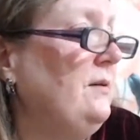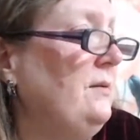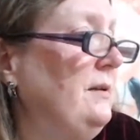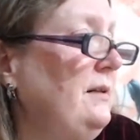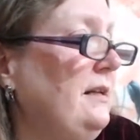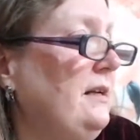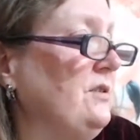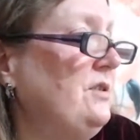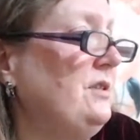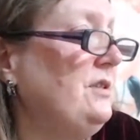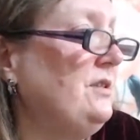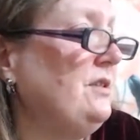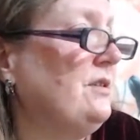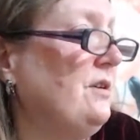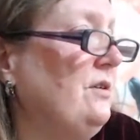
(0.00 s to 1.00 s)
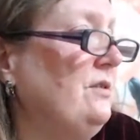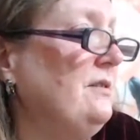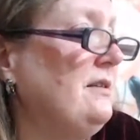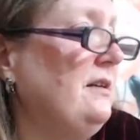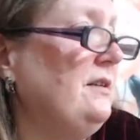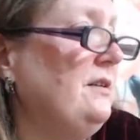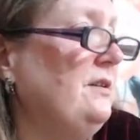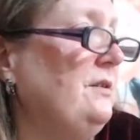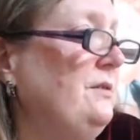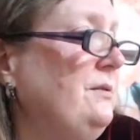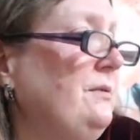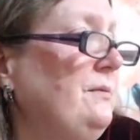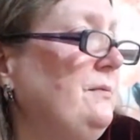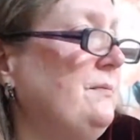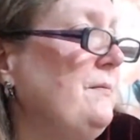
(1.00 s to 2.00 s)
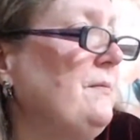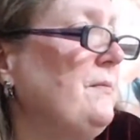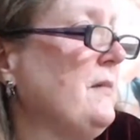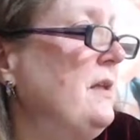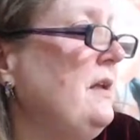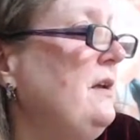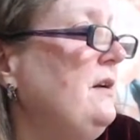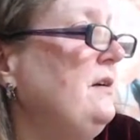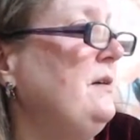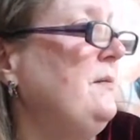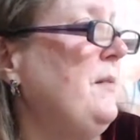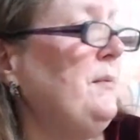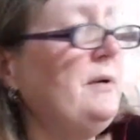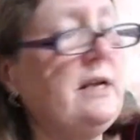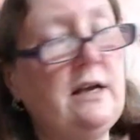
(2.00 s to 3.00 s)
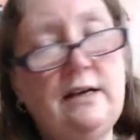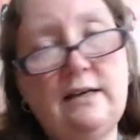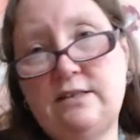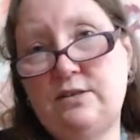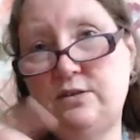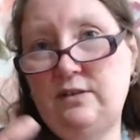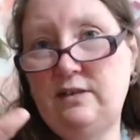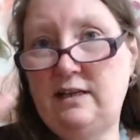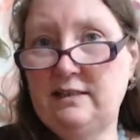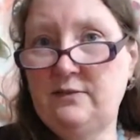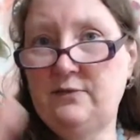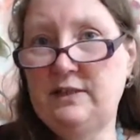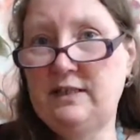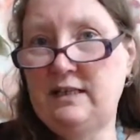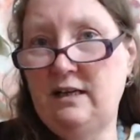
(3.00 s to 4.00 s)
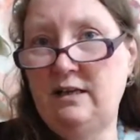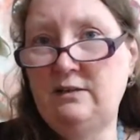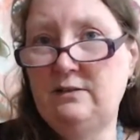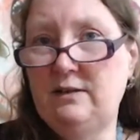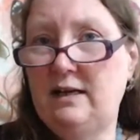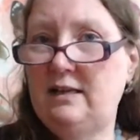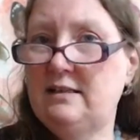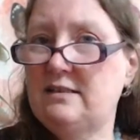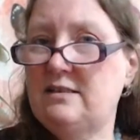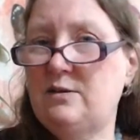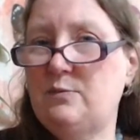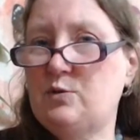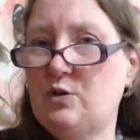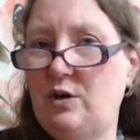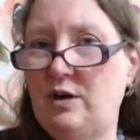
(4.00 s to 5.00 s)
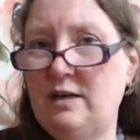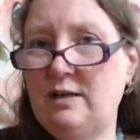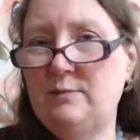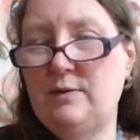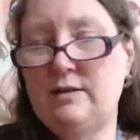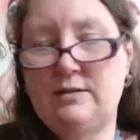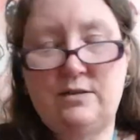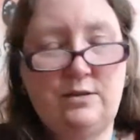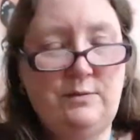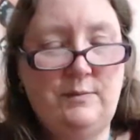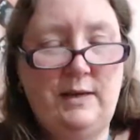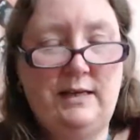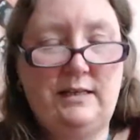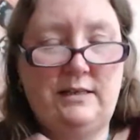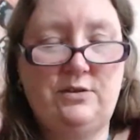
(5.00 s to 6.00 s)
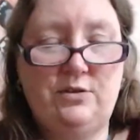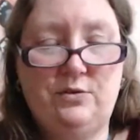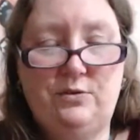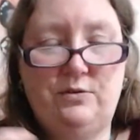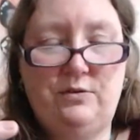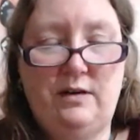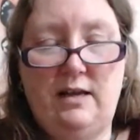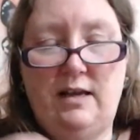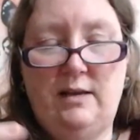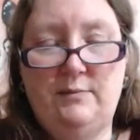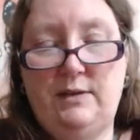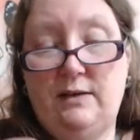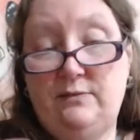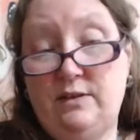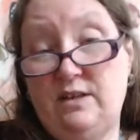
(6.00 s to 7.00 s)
Will Ashish contact you? Remember, guys, to like the video and subscribe. Do make sure you have